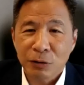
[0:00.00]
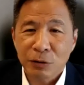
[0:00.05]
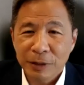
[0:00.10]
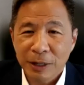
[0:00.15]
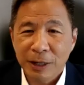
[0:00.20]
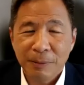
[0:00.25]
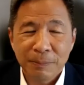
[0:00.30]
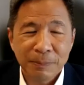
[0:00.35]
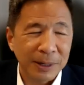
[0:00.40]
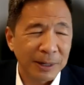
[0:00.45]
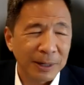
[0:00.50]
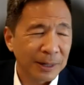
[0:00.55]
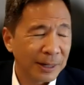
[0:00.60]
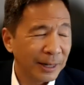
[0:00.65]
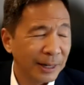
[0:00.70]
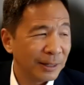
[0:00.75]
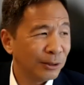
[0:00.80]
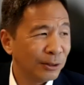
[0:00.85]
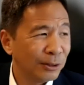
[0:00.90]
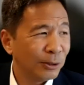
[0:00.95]
of them, they are
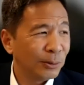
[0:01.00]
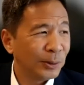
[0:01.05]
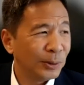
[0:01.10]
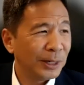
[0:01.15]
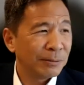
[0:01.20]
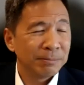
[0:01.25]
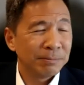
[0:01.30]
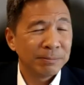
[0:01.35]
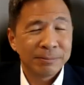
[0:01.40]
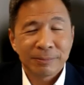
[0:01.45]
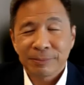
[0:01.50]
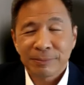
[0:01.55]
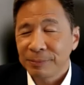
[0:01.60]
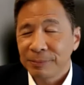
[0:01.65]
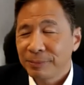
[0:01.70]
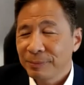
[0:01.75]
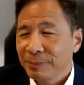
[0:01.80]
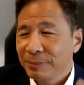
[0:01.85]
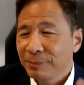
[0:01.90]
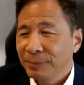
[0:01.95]
like, you know what,
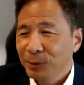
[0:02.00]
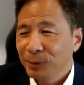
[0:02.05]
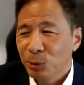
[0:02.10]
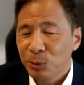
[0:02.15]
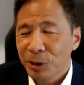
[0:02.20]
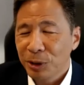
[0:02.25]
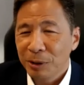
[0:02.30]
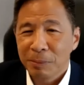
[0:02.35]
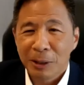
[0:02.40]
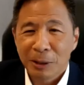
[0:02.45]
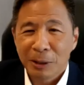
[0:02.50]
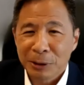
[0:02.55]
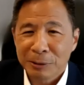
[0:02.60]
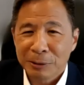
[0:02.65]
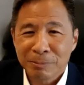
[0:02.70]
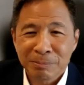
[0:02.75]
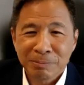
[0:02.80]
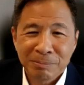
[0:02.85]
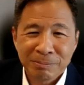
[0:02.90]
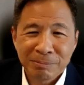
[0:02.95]
don't worry about it.
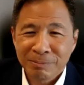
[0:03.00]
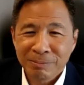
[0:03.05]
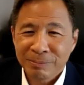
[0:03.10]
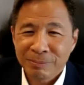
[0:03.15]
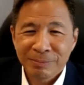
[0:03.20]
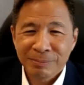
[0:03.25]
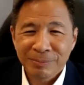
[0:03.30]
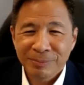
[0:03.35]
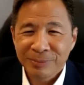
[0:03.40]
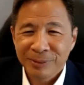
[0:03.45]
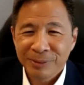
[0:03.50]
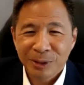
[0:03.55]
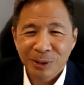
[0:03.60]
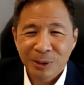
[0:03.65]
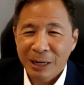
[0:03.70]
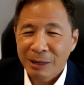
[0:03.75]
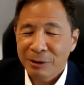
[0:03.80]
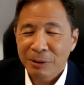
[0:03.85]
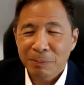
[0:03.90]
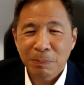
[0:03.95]

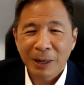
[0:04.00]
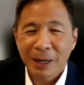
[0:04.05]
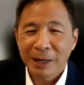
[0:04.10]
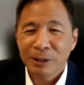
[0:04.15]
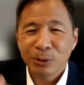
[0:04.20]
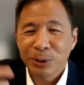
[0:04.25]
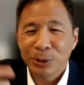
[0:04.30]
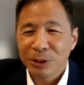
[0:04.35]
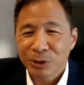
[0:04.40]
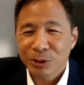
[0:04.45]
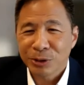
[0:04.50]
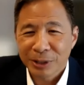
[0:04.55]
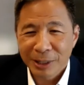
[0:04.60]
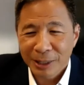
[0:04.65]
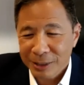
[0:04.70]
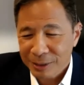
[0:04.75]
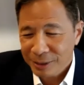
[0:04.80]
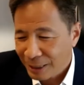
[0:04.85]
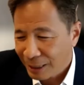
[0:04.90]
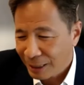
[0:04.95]
I reply you in 3
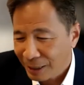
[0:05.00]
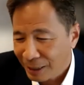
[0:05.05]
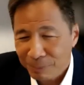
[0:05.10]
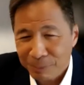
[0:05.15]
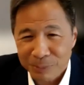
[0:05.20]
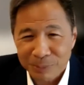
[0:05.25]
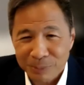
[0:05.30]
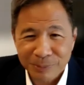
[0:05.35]
days' time.